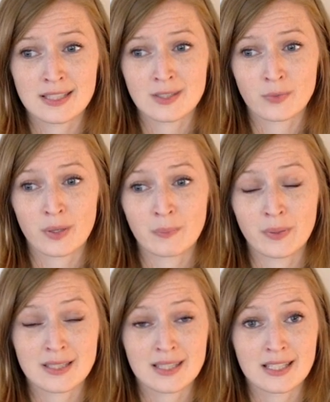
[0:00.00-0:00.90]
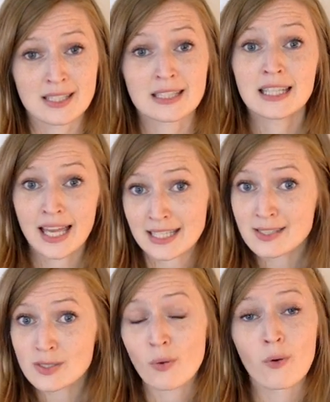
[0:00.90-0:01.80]
is the red blood cells
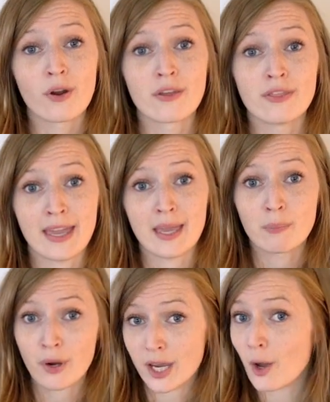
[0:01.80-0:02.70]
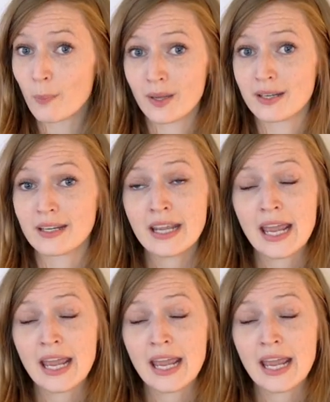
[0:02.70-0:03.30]
lyse or they break open